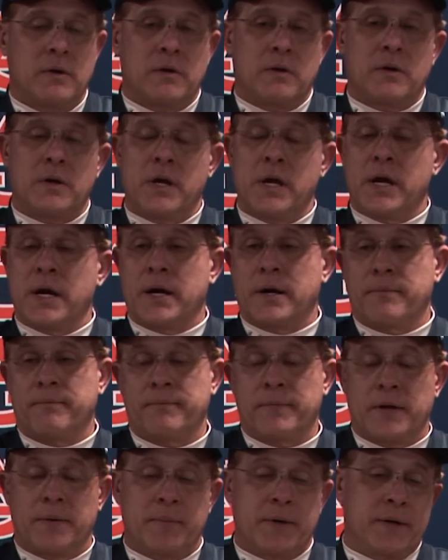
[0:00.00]
Yeah,
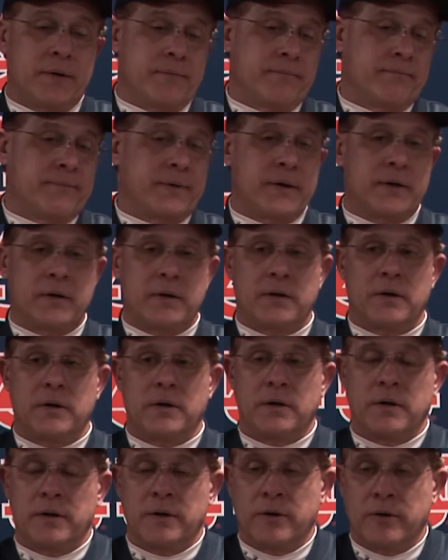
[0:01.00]
I mean,
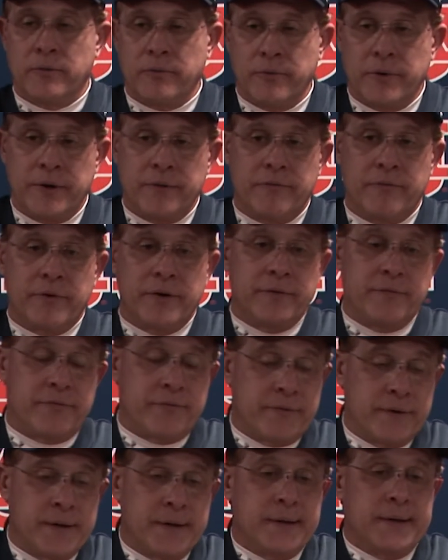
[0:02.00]
you know,
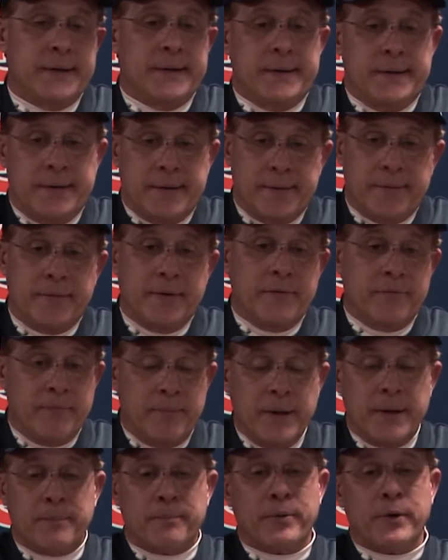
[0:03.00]
we've
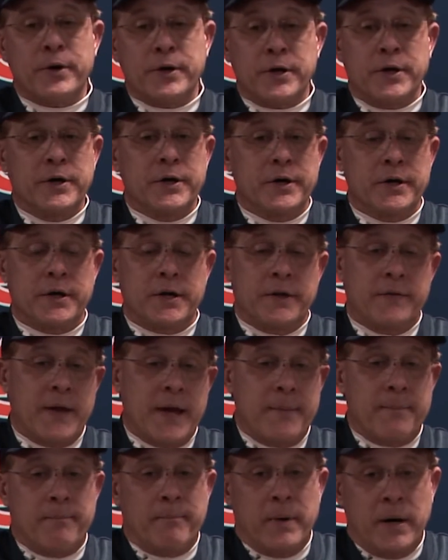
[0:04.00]
been pretty good in
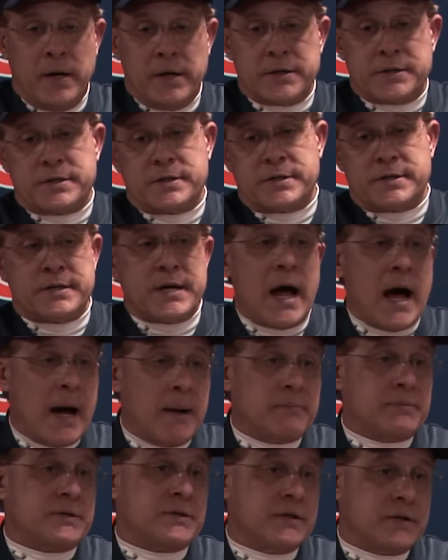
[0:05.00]
them must
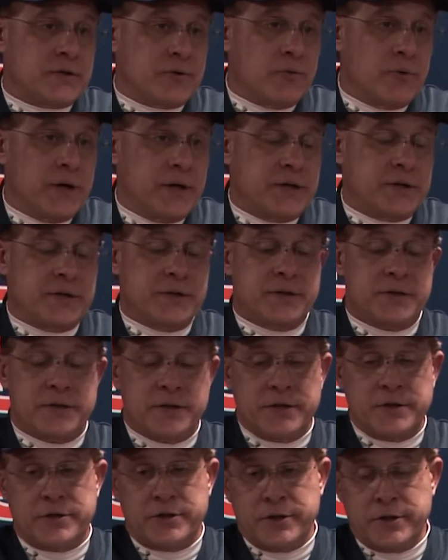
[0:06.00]
stop situations
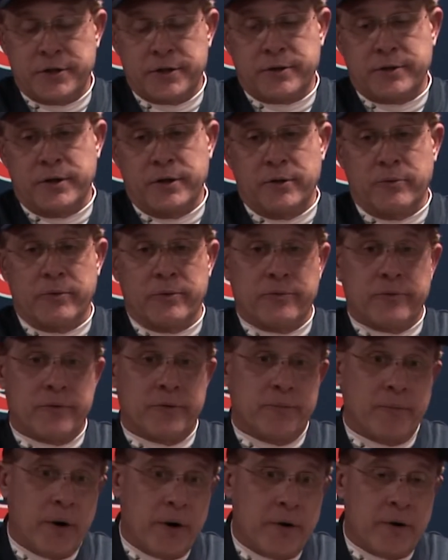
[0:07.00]
this year. You know, when we're
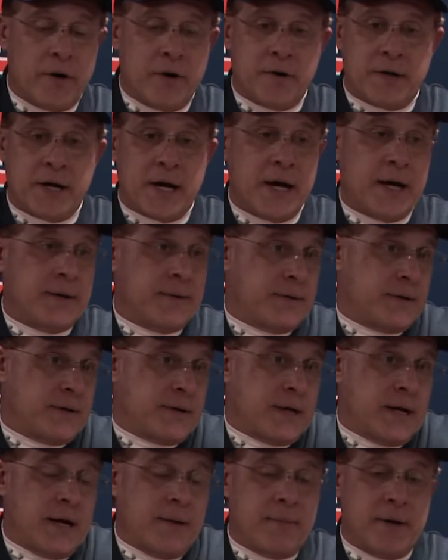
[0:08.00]
burning our
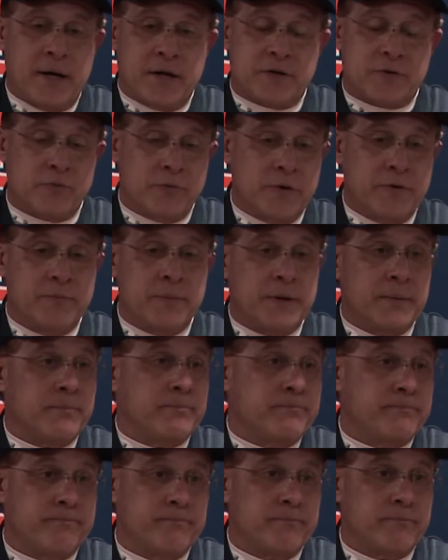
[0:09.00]
timeouts, we've
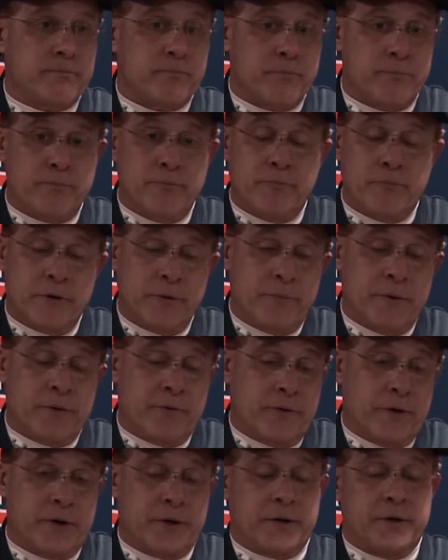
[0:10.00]
been
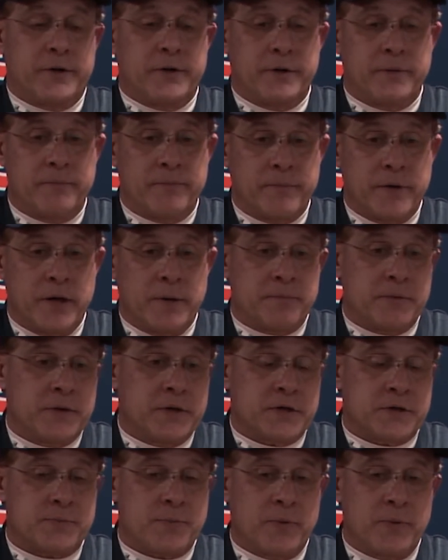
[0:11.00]
really good up to
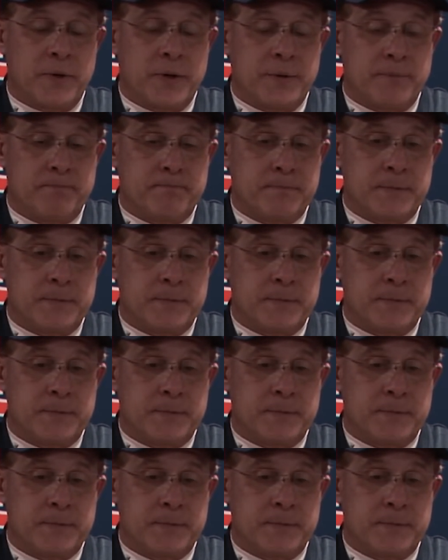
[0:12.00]
this point.